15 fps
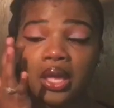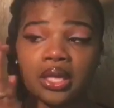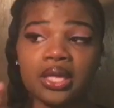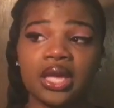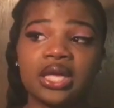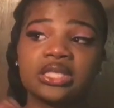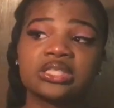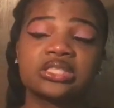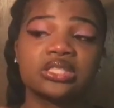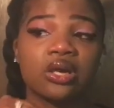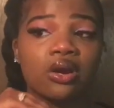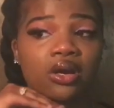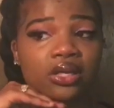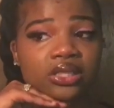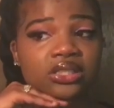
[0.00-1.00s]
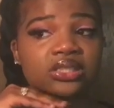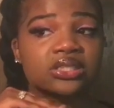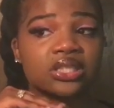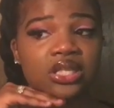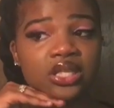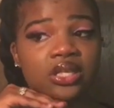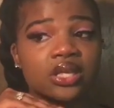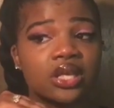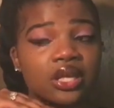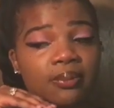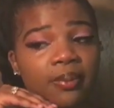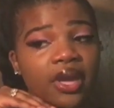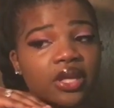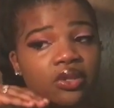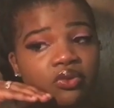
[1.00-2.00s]
Yes, August, he, he
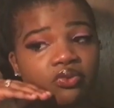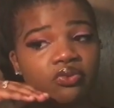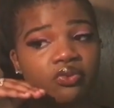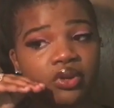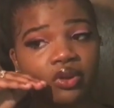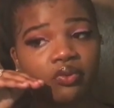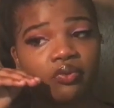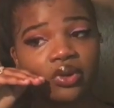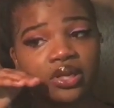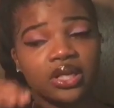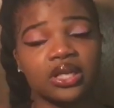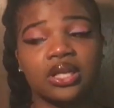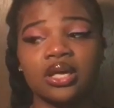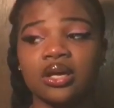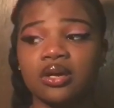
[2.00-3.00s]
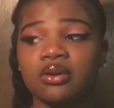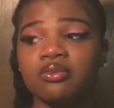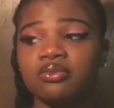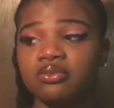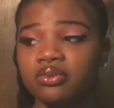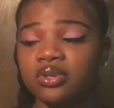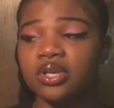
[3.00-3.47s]
make you feel really love.